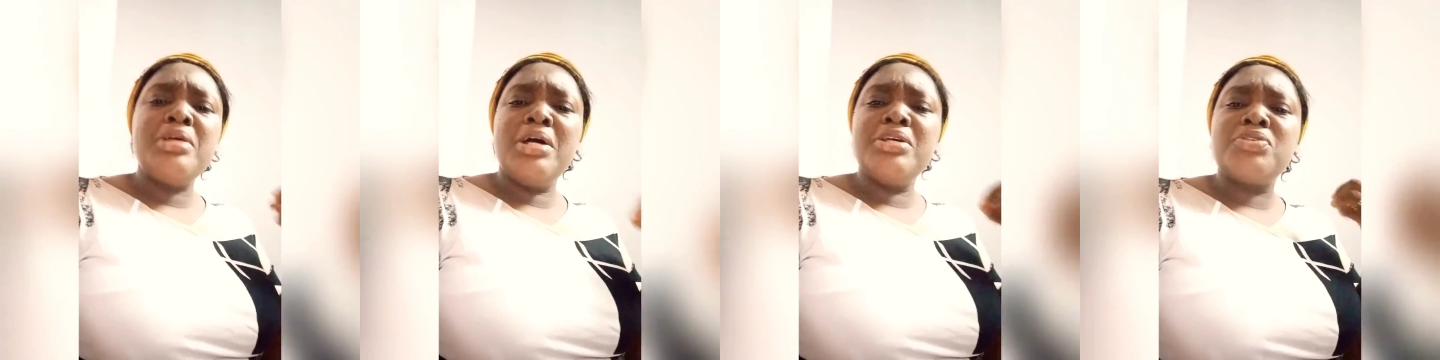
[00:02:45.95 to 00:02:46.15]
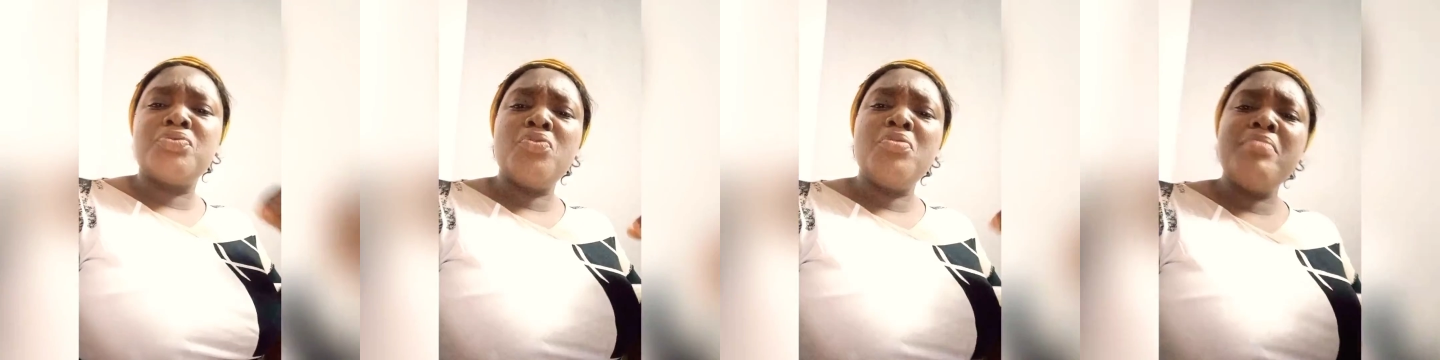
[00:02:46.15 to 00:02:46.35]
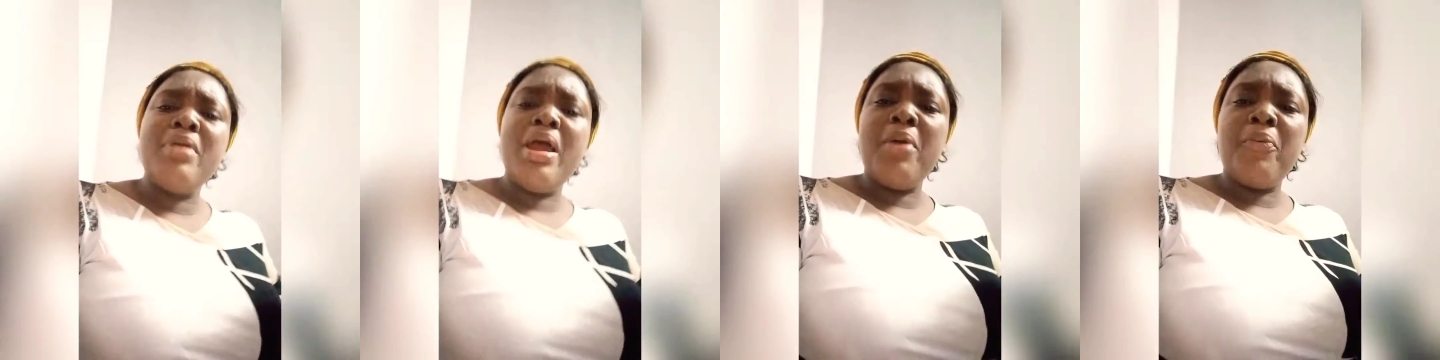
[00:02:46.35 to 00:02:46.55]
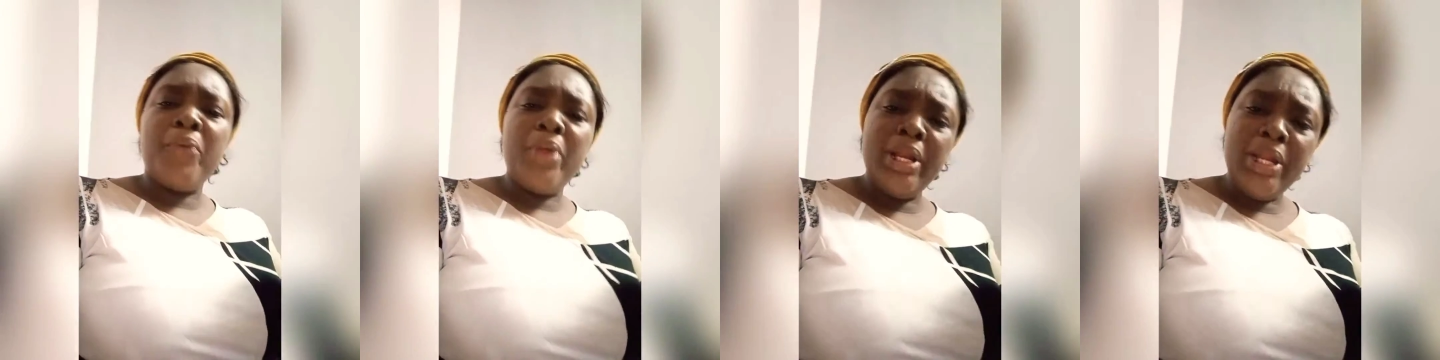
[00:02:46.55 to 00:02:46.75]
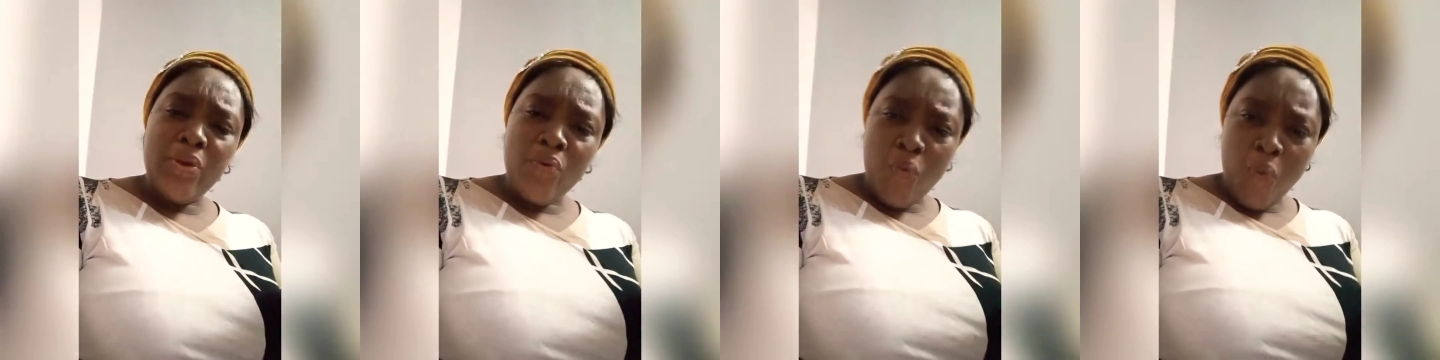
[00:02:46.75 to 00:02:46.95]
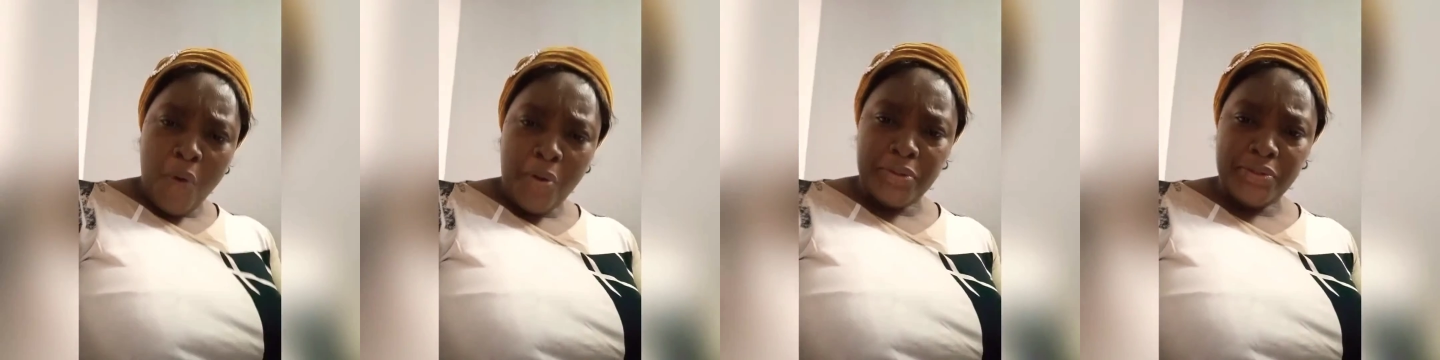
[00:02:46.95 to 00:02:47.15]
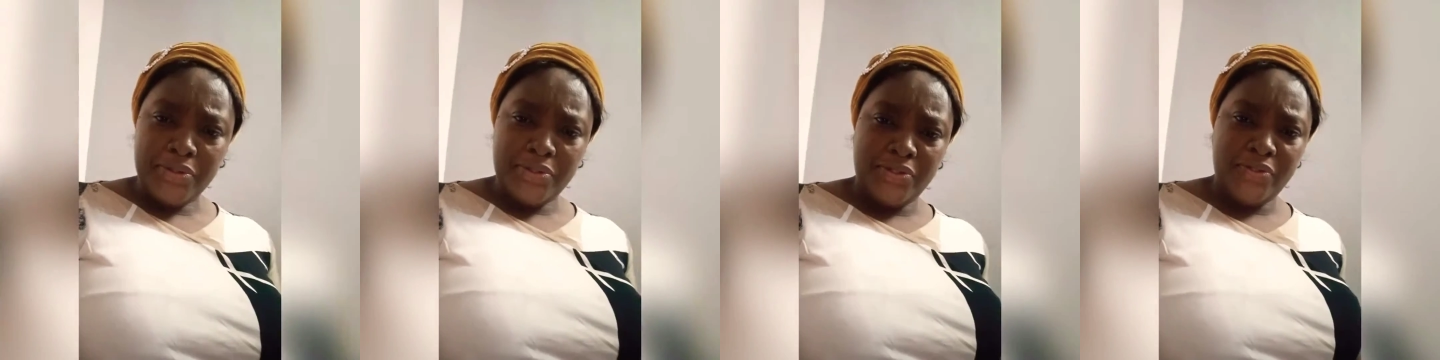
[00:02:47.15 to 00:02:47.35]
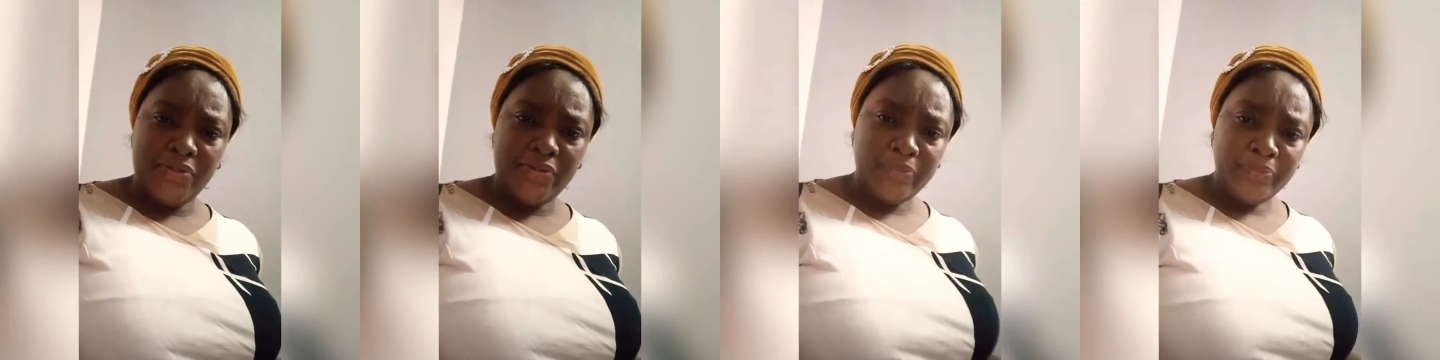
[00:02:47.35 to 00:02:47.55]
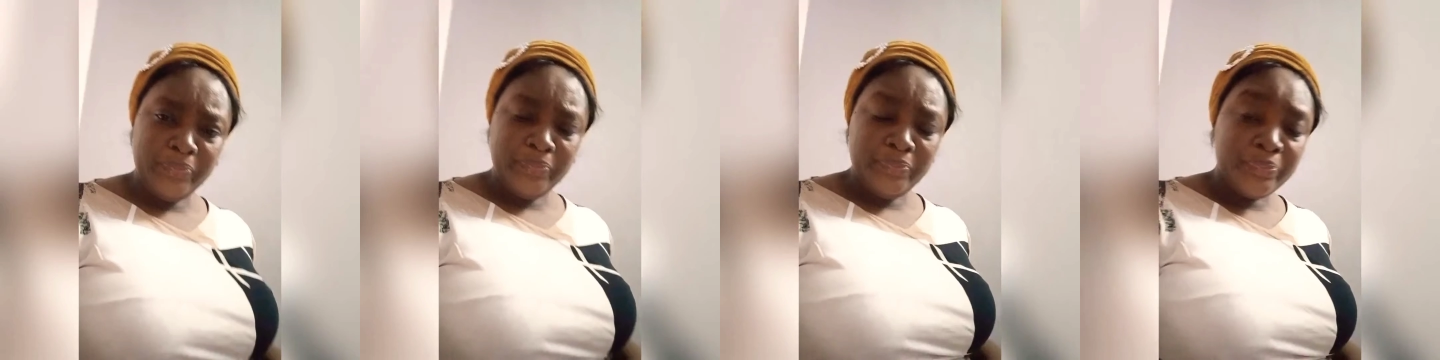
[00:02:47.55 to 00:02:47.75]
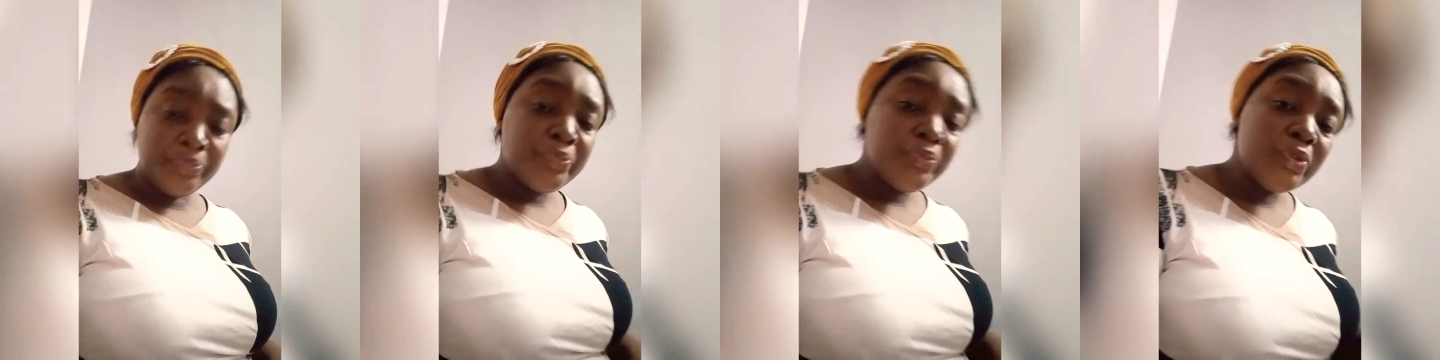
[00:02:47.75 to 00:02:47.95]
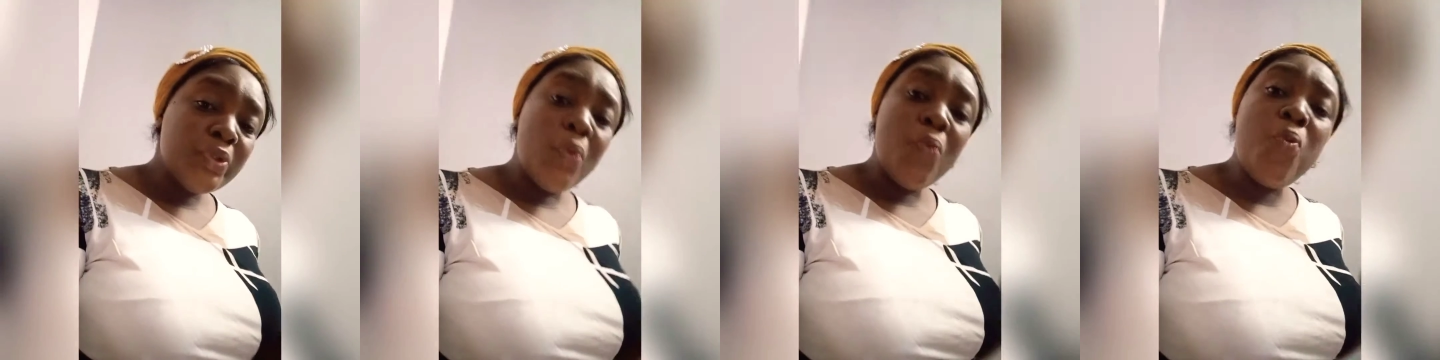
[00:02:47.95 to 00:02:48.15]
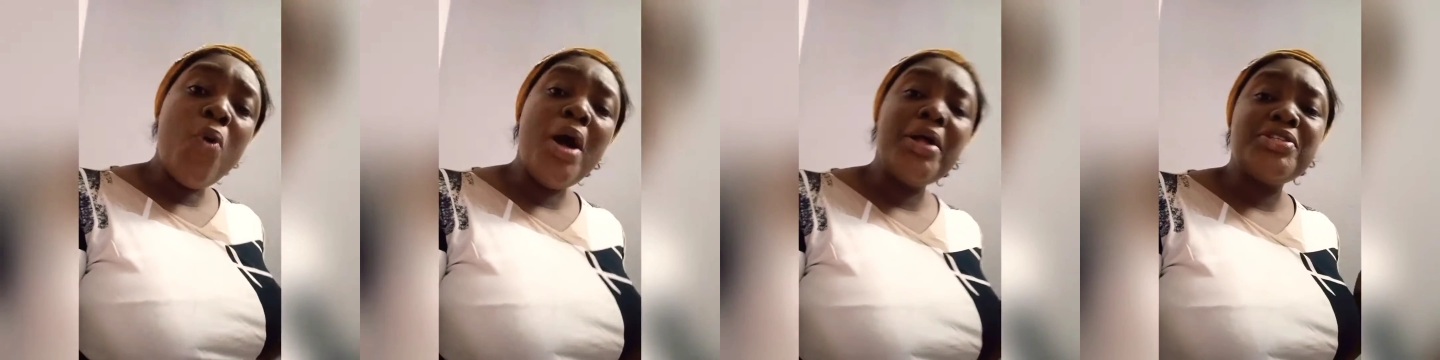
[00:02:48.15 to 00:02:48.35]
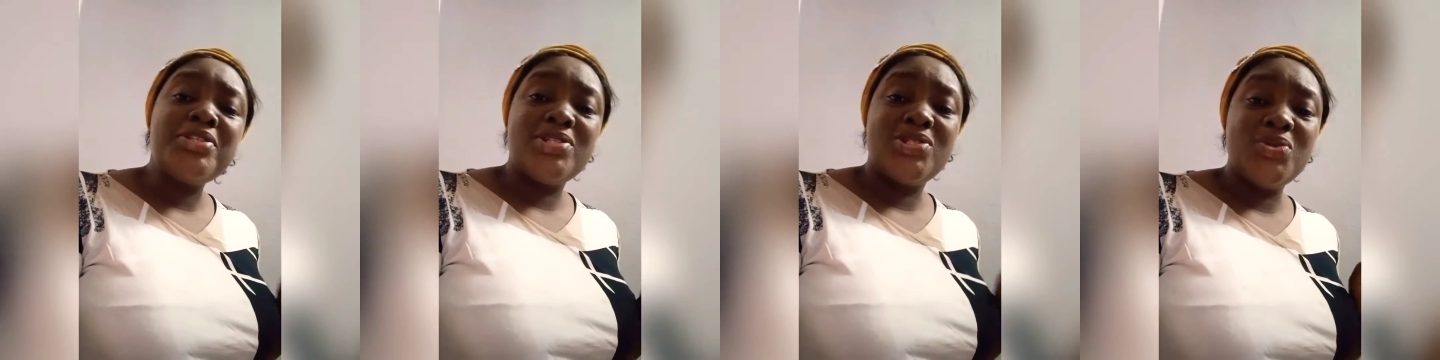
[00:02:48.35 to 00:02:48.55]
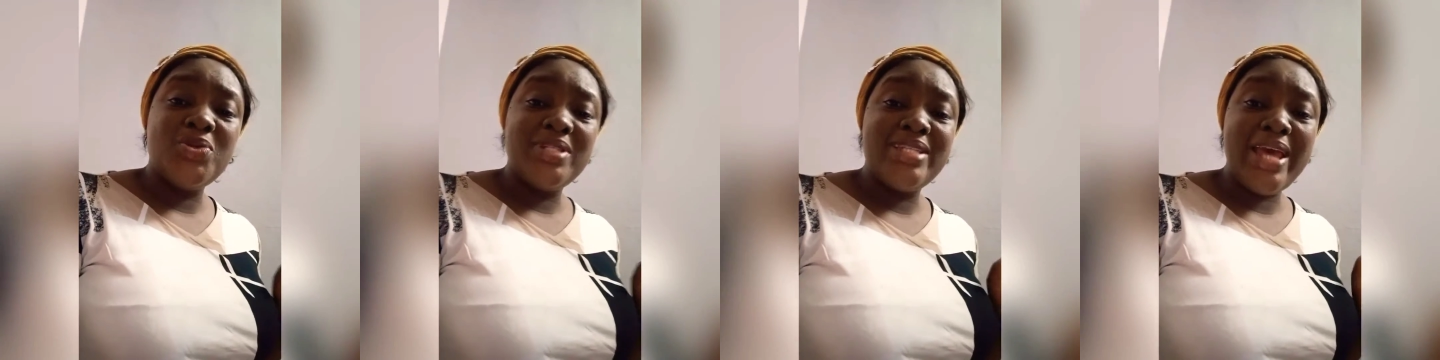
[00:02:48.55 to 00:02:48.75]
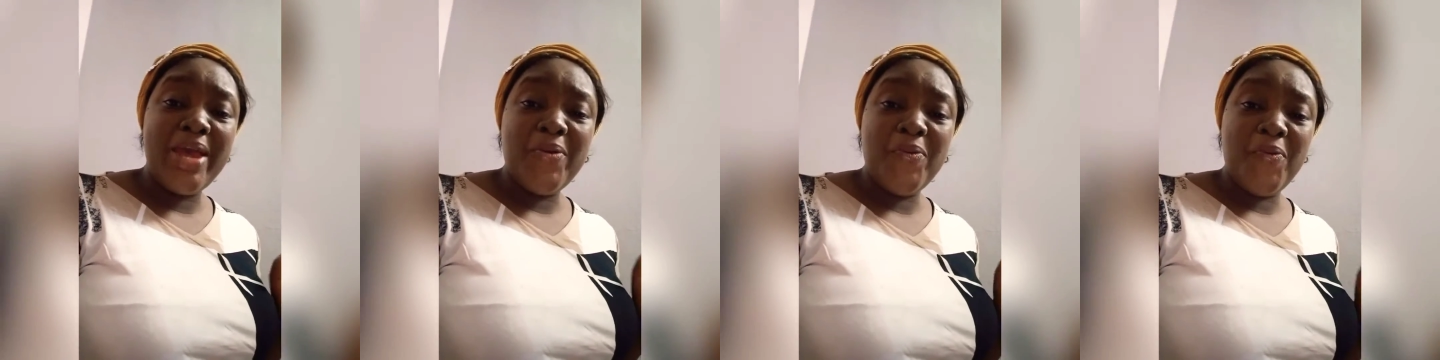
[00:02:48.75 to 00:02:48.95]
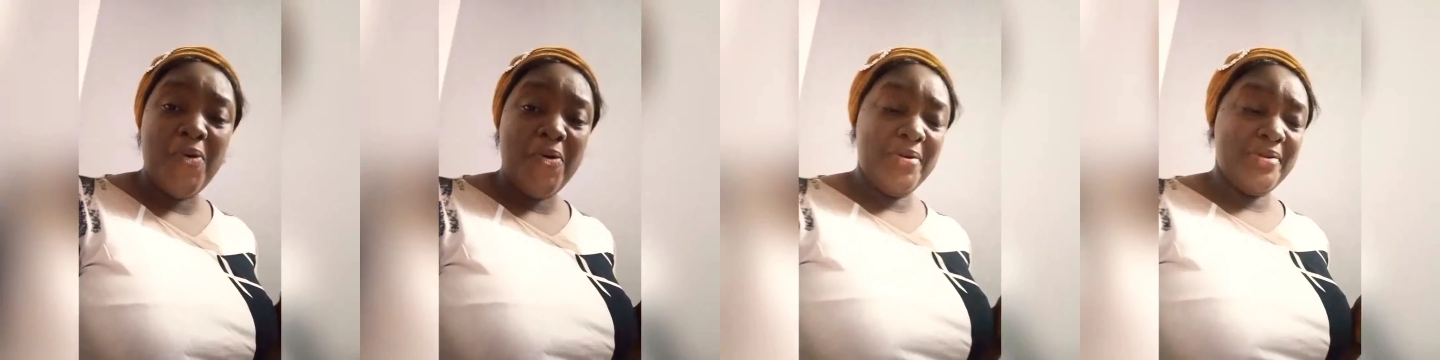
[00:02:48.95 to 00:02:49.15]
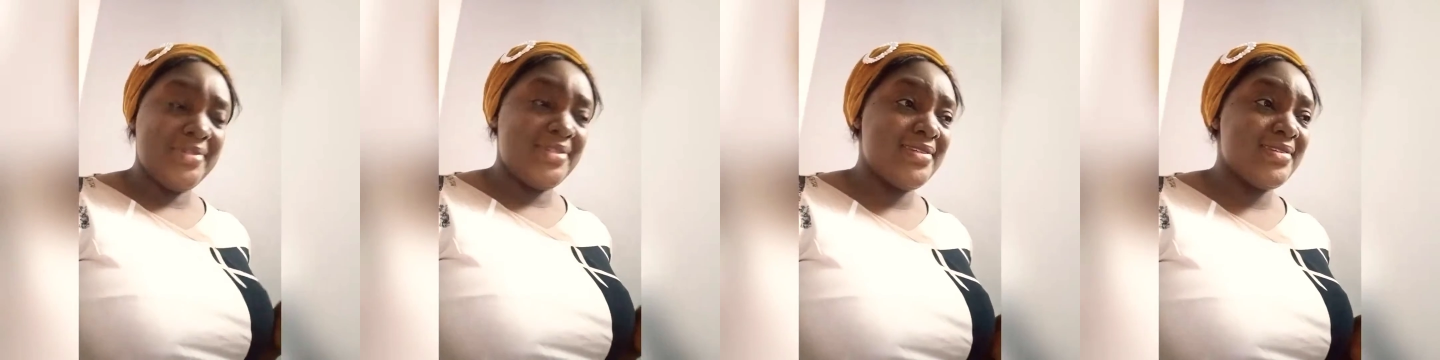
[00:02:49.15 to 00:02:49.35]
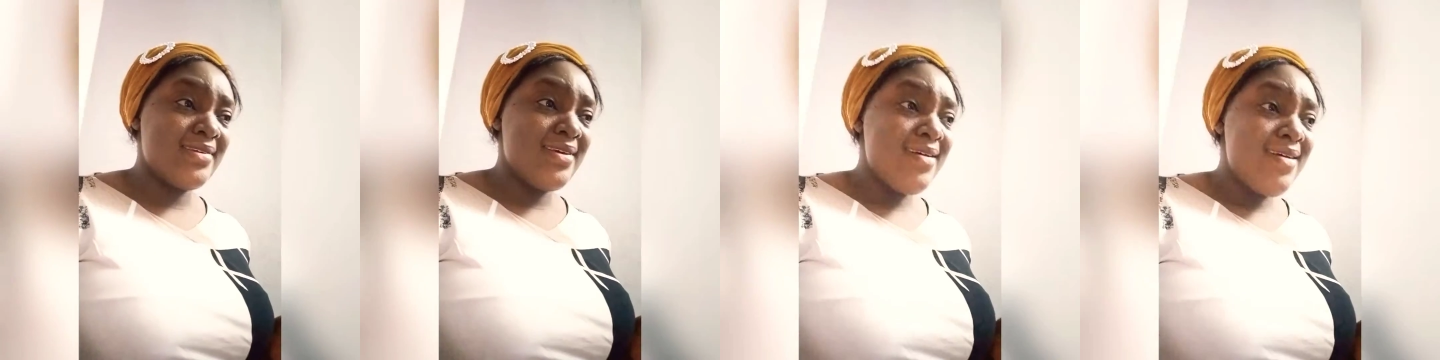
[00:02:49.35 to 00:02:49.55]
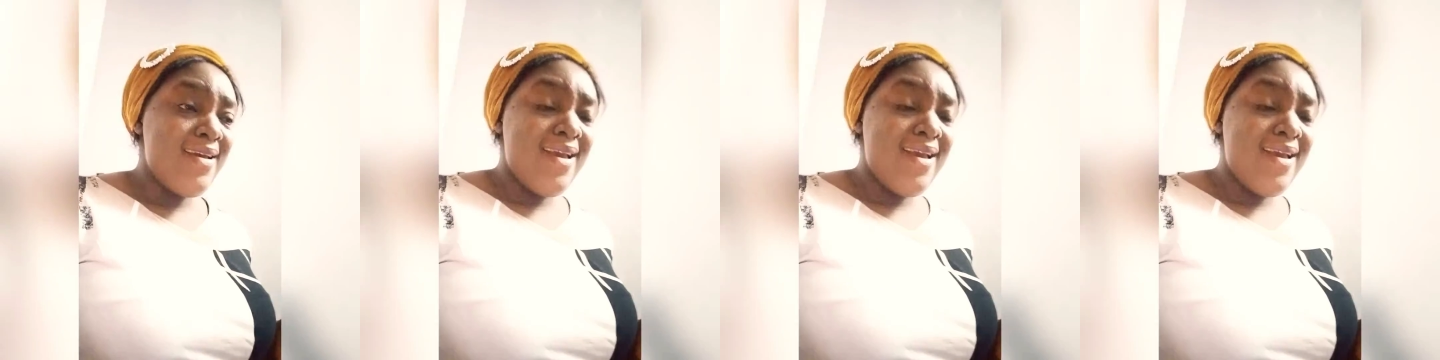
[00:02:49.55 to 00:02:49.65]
does women really want? What do they want?